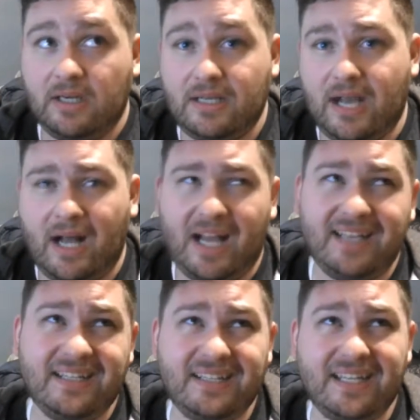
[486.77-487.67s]

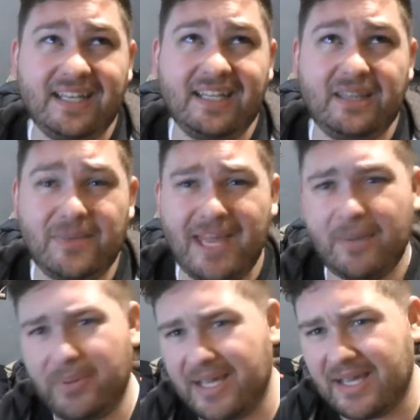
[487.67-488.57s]
kinda died in the
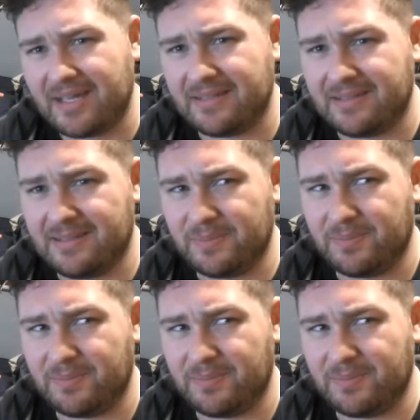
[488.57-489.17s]
backblast,